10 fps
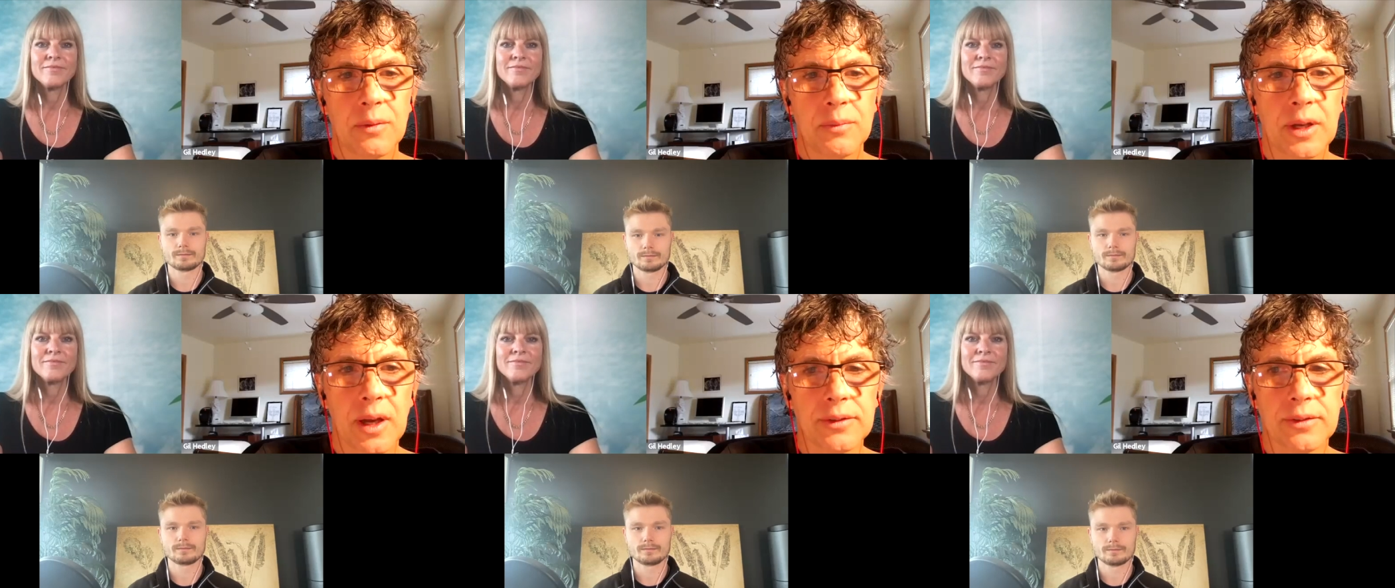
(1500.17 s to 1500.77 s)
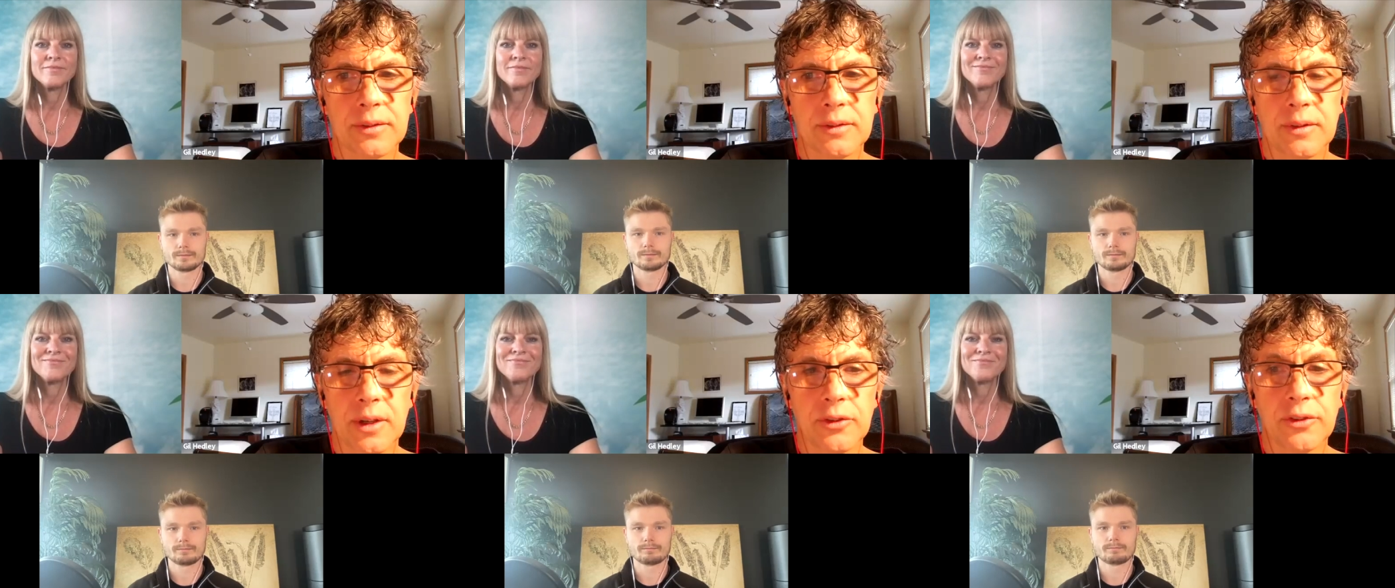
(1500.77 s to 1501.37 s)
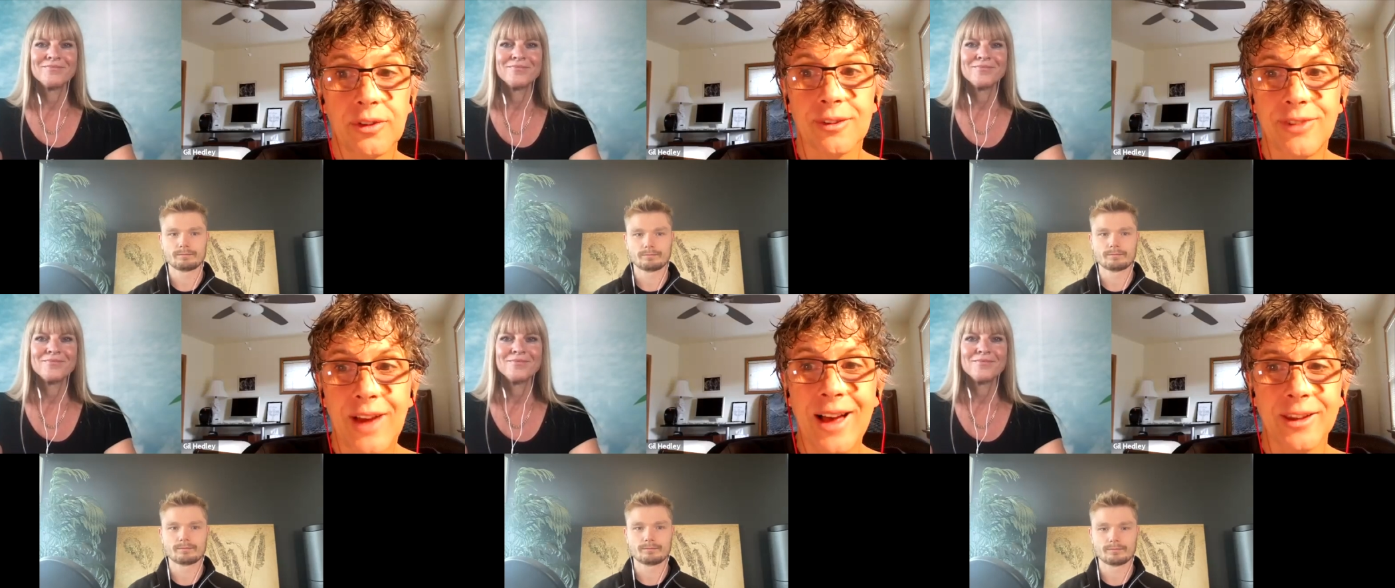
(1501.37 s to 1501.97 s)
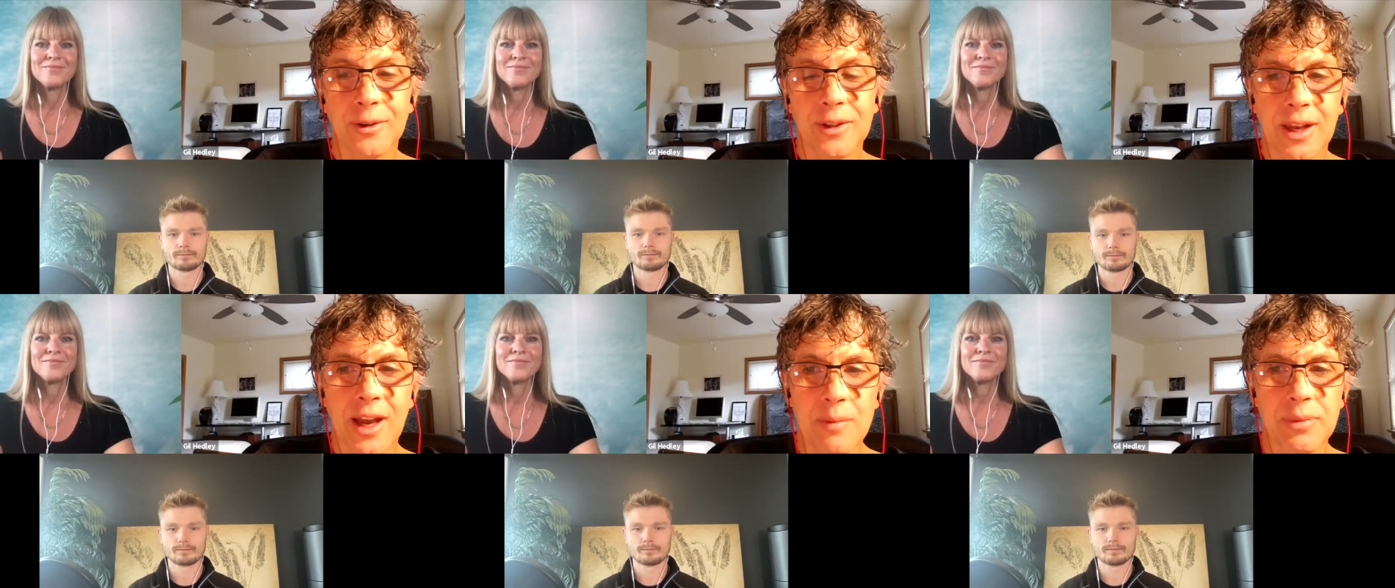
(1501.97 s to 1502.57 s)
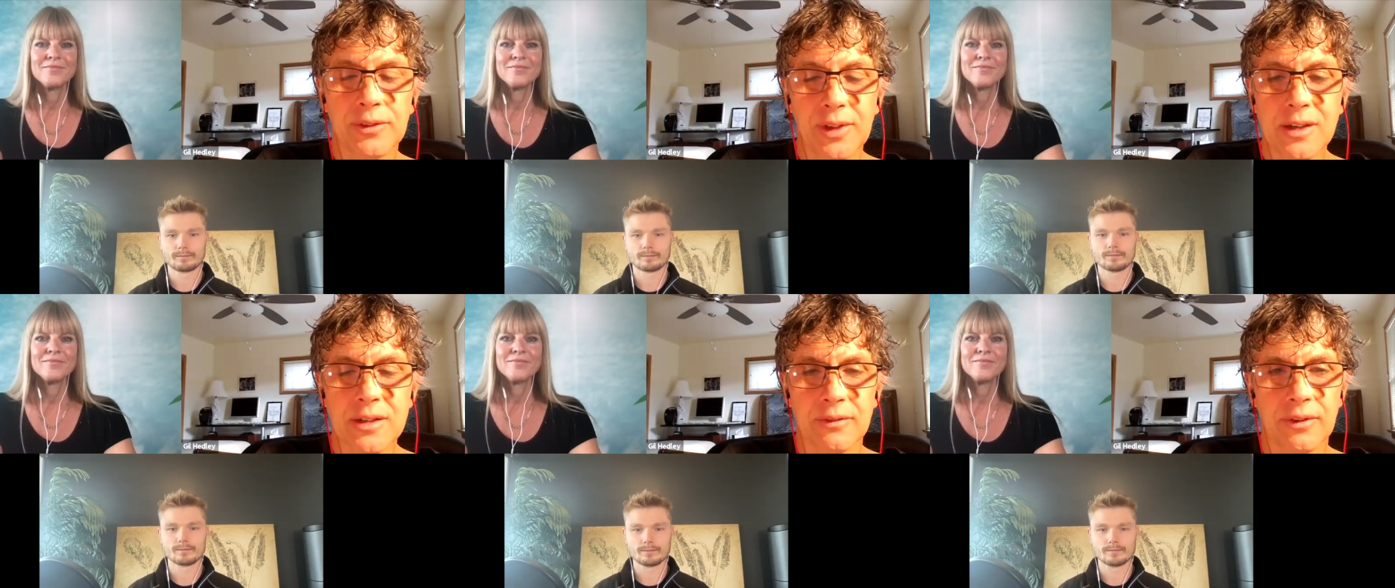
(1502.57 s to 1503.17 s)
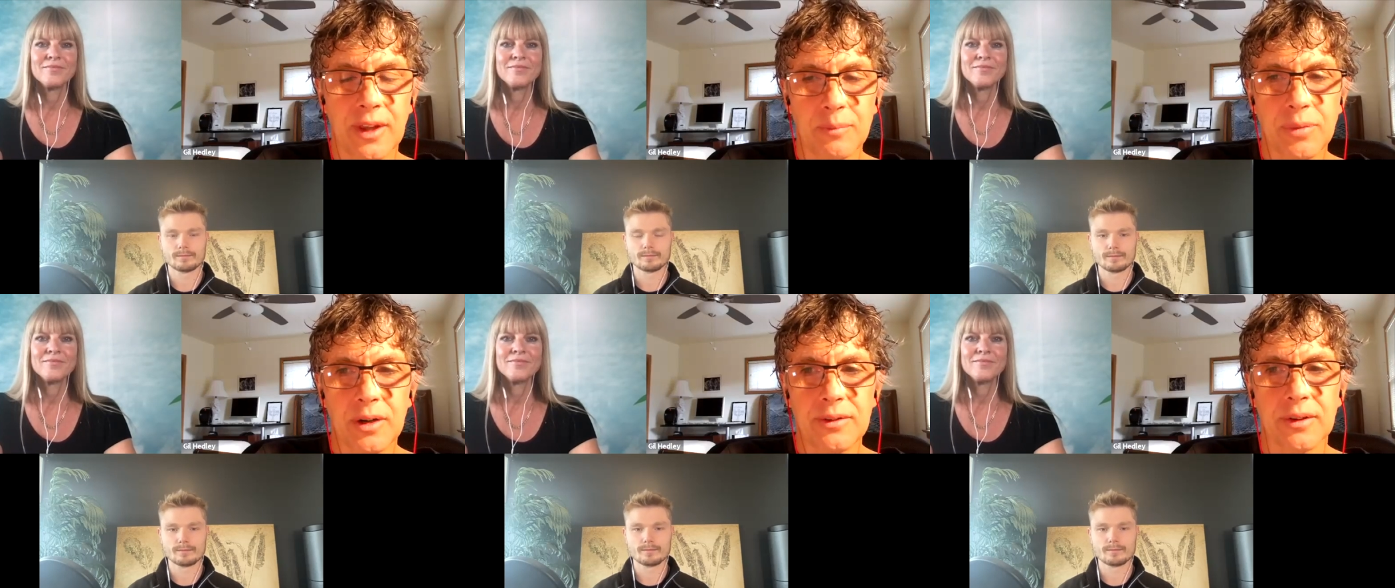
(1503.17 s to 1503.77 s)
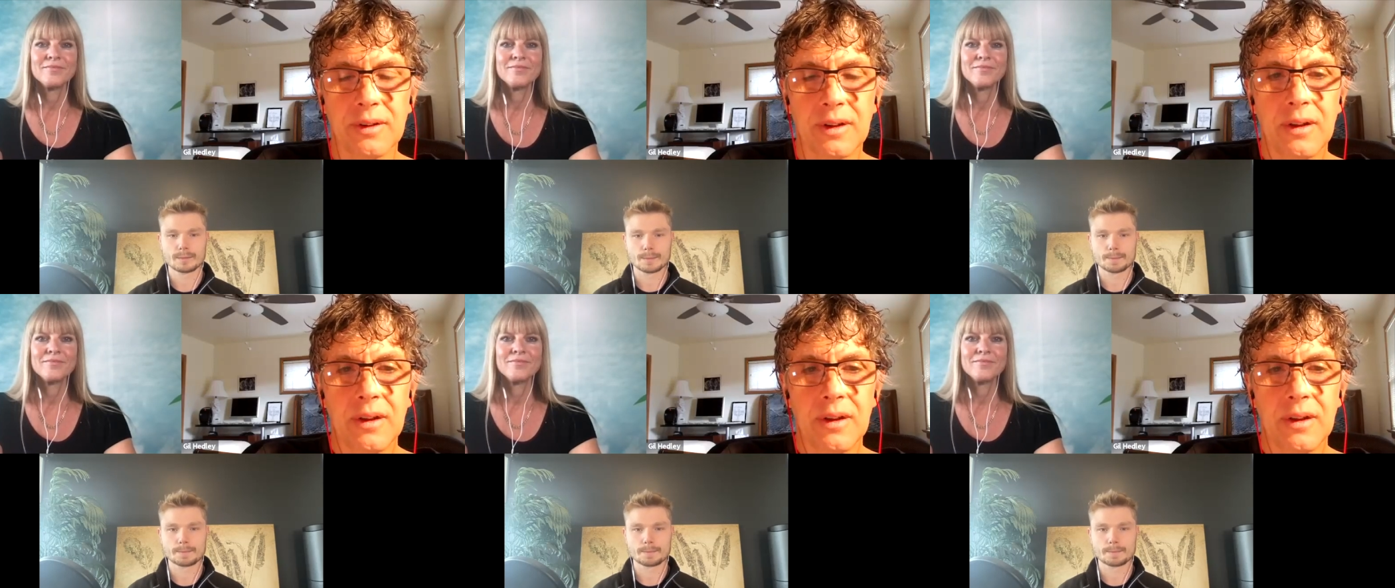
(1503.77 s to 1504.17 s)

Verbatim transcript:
Speaker 1: because there's still value in the compensation for that person.